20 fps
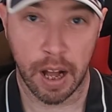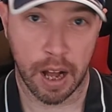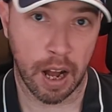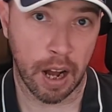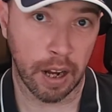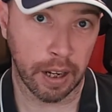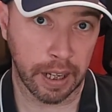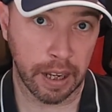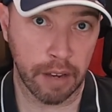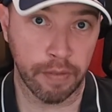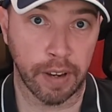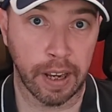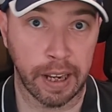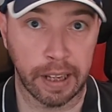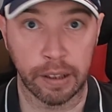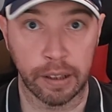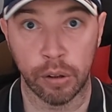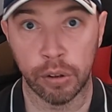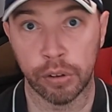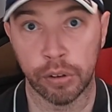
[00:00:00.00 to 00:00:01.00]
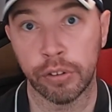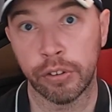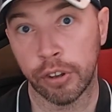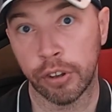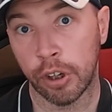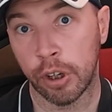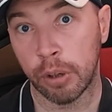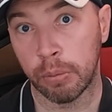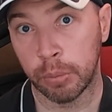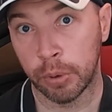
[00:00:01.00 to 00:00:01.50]
I'll give a
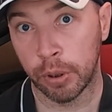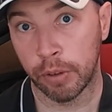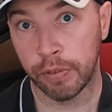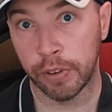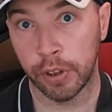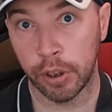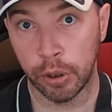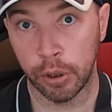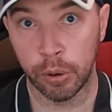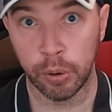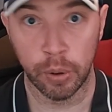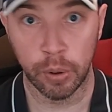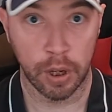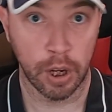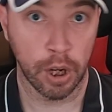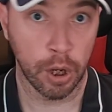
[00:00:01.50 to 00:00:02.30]
long-term review